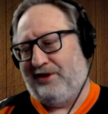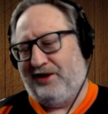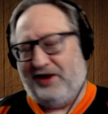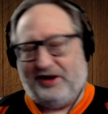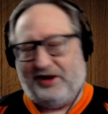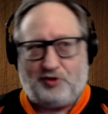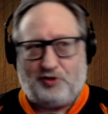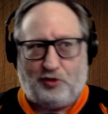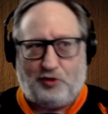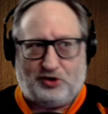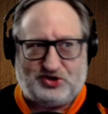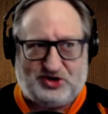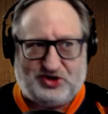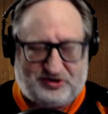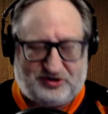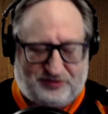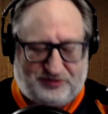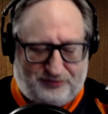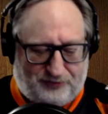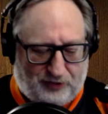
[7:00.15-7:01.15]
And of course, it
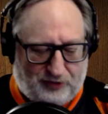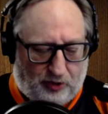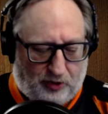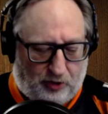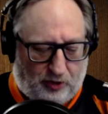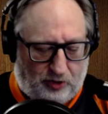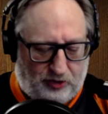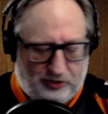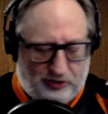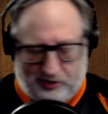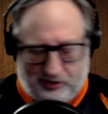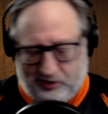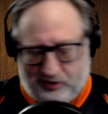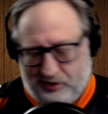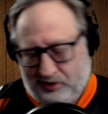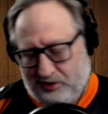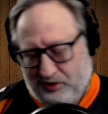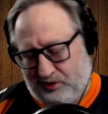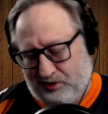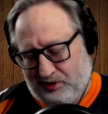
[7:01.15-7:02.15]
is filled
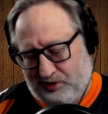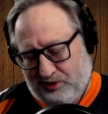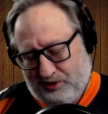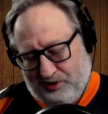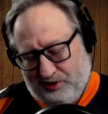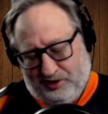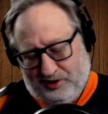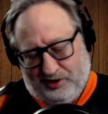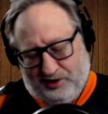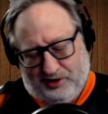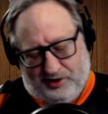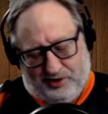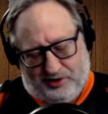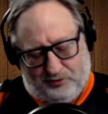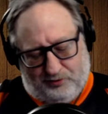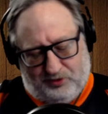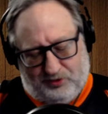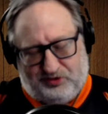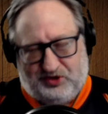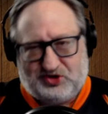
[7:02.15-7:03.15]

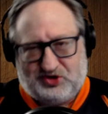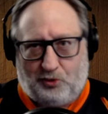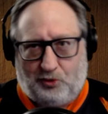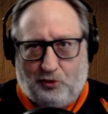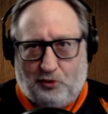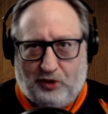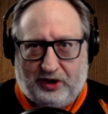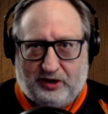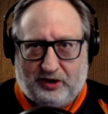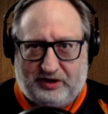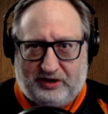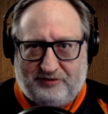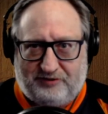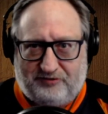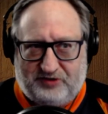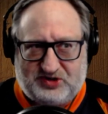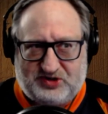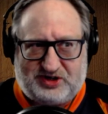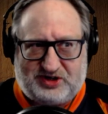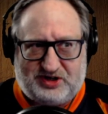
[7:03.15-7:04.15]
with this oily,
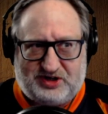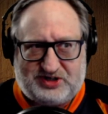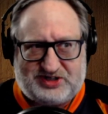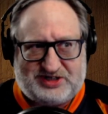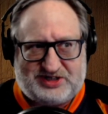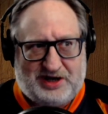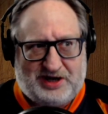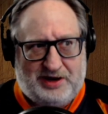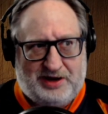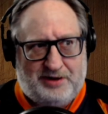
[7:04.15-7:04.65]
viscous